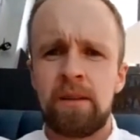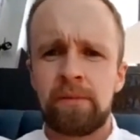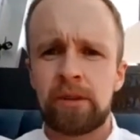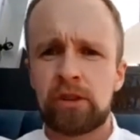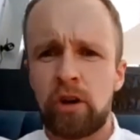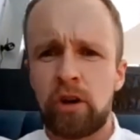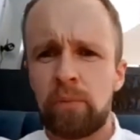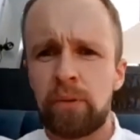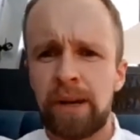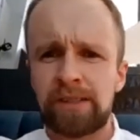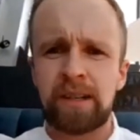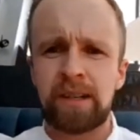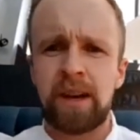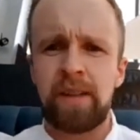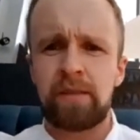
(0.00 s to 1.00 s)
You just got to press it
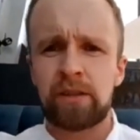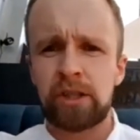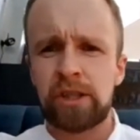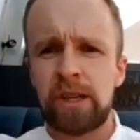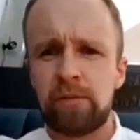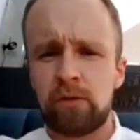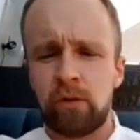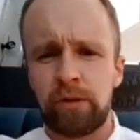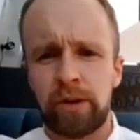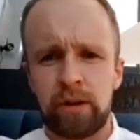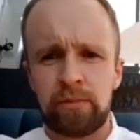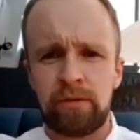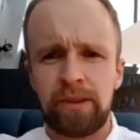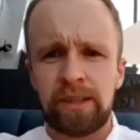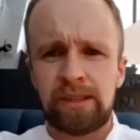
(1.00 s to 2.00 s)
together and just keep going. It'll
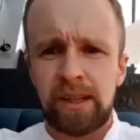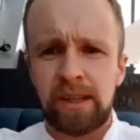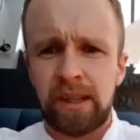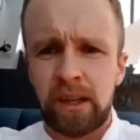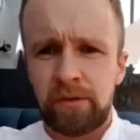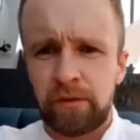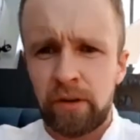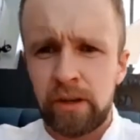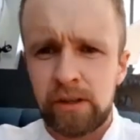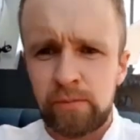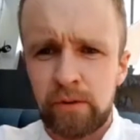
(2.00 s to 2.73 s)
be really sticky at first,